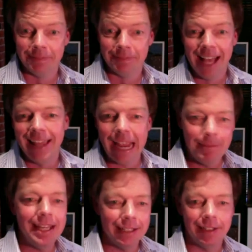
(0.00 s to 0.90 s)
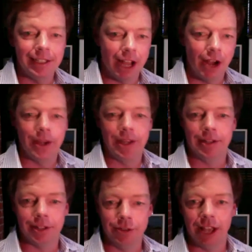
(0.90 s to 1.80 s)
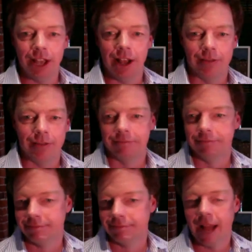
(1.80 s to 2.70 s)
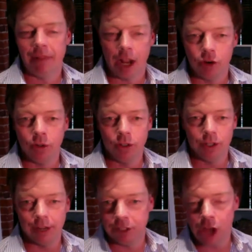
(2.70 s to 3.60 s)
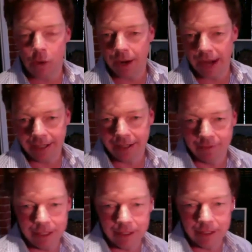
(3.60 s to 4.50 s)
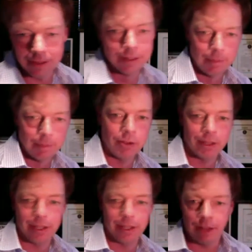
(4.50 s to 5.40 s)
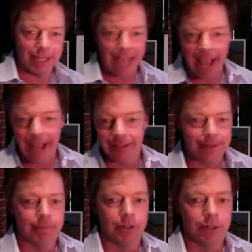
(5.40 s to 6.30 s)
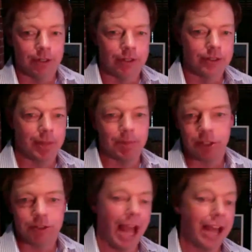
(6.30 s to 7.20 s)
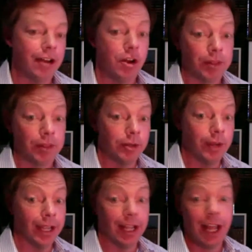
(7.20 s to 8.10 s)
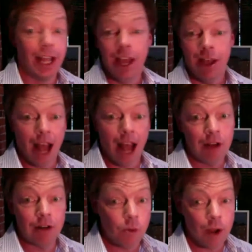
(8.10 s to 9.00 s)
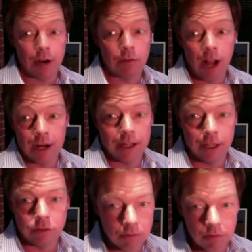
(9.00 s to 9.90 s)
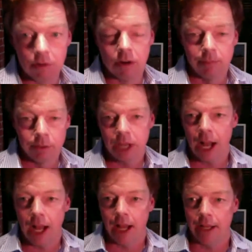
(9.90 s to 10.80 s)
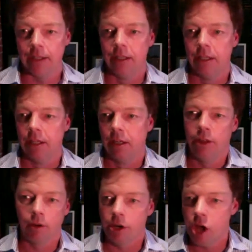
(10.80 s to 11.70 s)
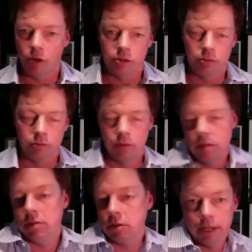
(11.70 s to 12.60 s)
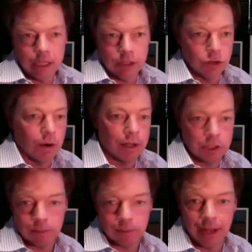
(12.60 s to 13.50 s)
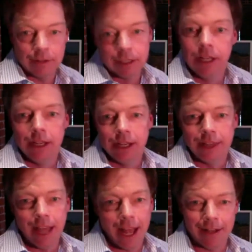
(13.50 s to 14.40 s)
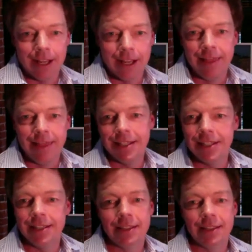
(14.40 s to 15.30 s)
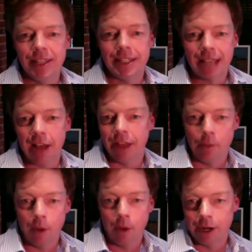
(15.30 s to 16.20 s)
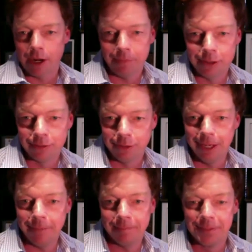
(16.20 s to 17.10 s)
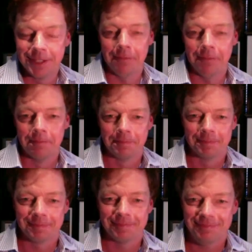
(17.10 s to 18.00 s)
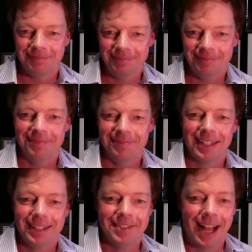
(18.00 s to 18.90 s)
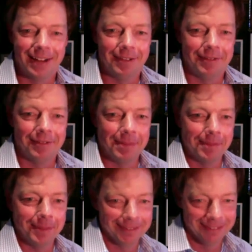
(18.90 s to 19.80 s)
They immediately go into some. I'm not cool enough to know what any of these pose. Are The gang symbols, hipsters? I don't know what they're doing, but I found it quite ironic in rural Bhutan, where there were no, I mean, there weren't any tourists around, that this is this is how they wanted to pose for me. So it was kind of a fun moment.